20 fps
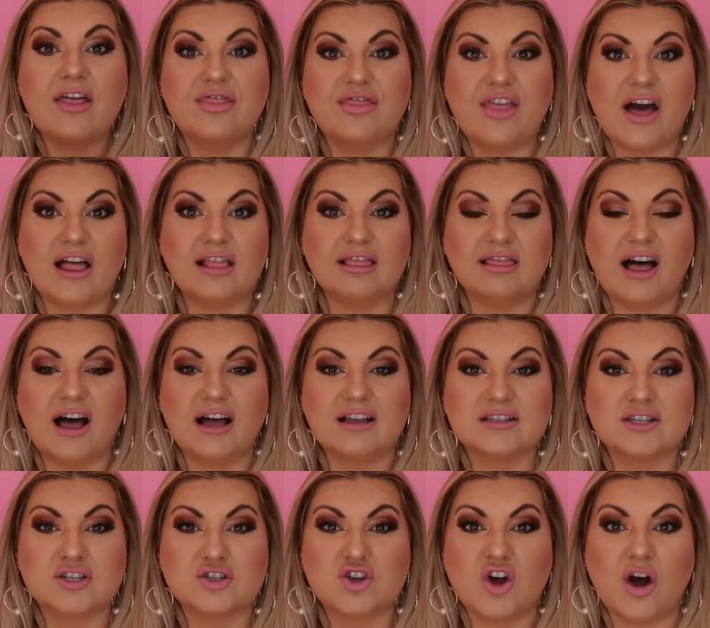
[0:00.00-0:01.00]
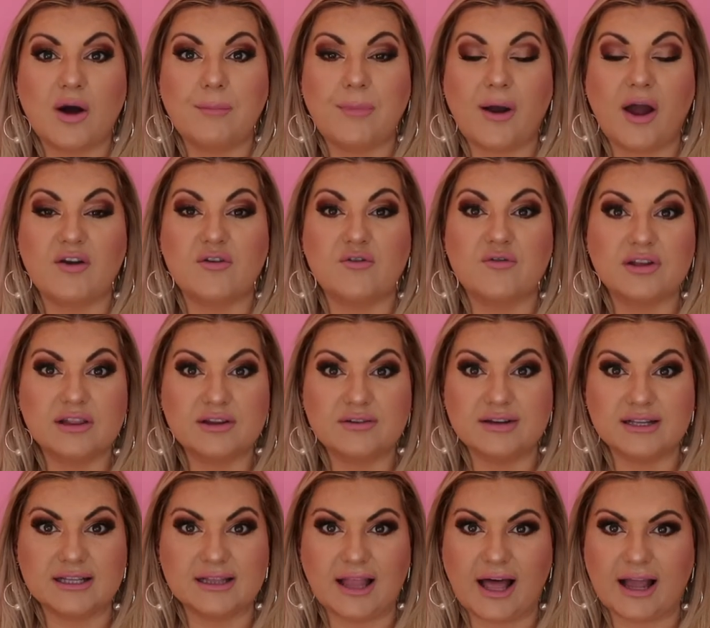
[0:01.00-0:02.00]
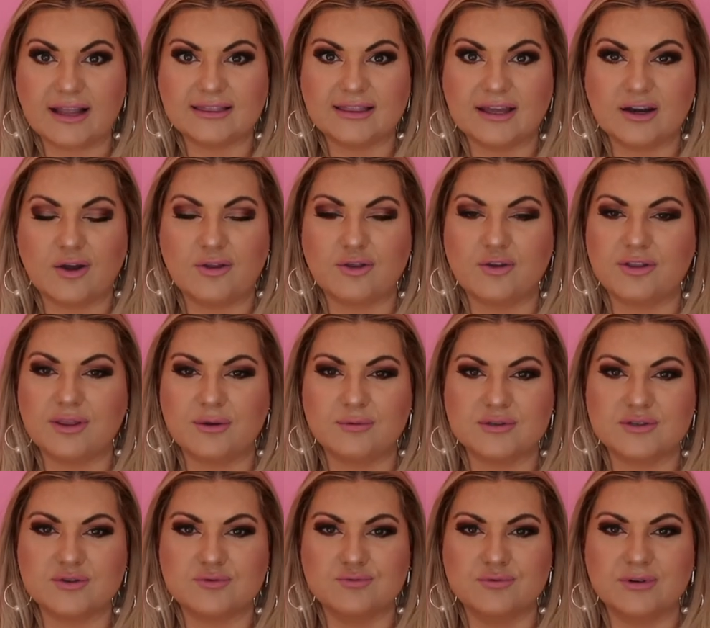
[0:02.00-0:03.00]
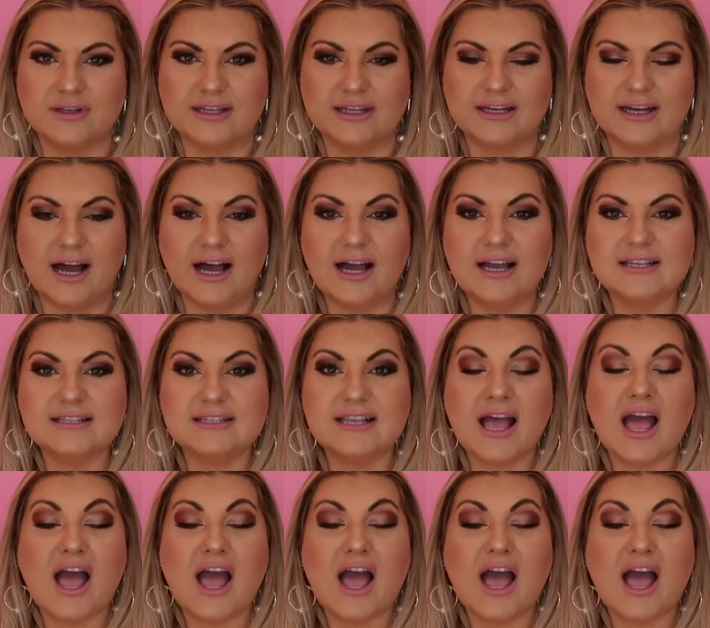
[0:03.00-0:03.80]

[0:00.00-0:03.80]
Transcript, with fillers: That last top, I really, really liked that. I thought that was really nice.